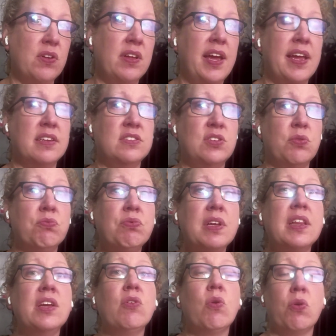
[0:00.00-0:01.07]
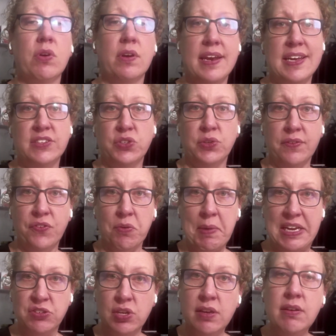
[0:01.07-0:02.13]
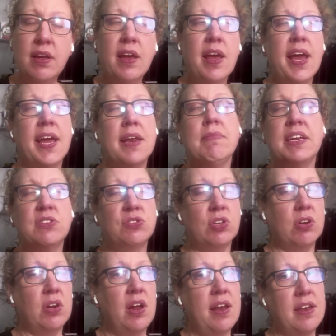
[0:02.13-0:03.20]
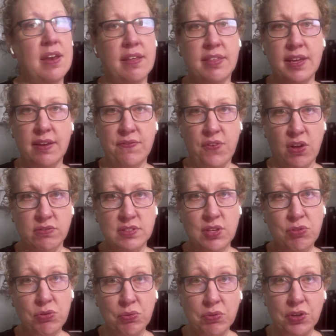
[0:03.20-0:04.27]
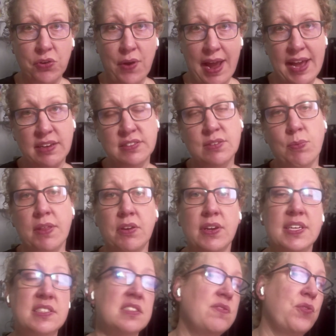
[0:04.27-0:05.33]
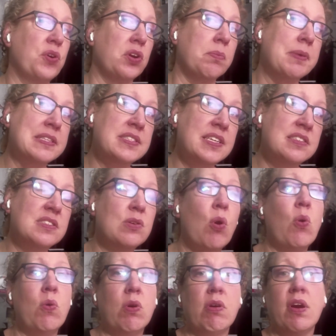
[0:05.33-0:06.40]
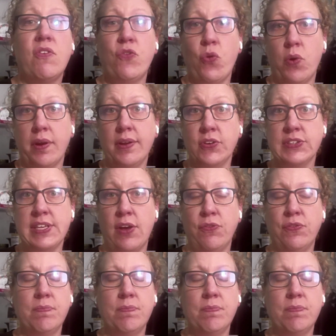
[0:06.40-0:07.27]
and to really organize your information and make sure nothing falls through the cracks, whether it's for your business or for yourself.